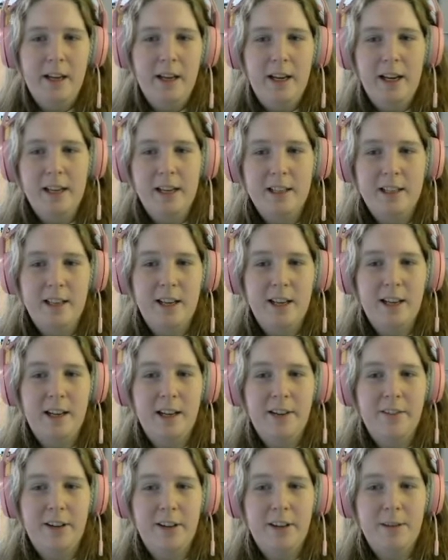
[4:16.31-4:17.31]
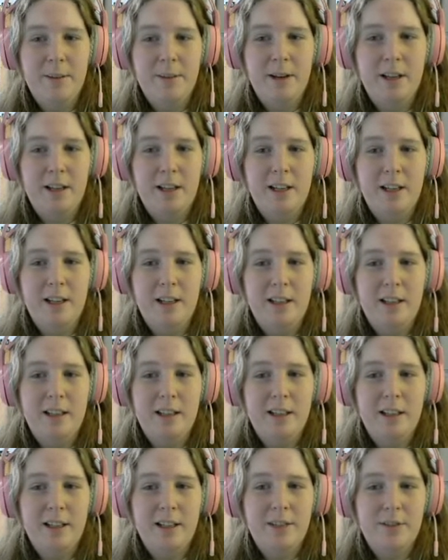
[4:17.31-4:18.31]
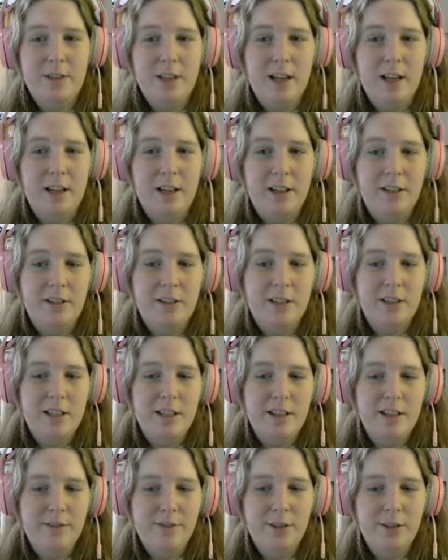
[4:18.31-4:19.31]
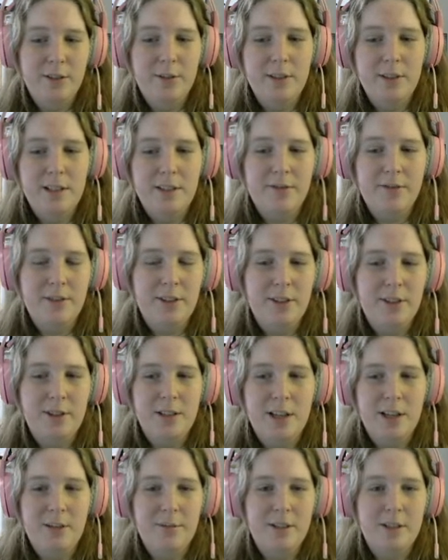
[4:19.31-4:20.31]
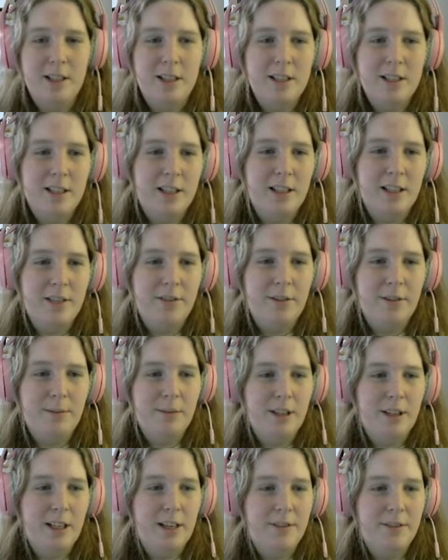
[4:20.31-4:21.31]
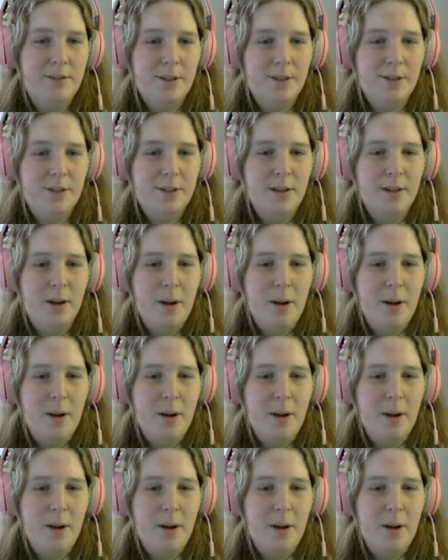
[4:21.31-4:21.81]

and again, I'd recommend getting the gifts that increase the influence and reduce time it takes to give them the gifts.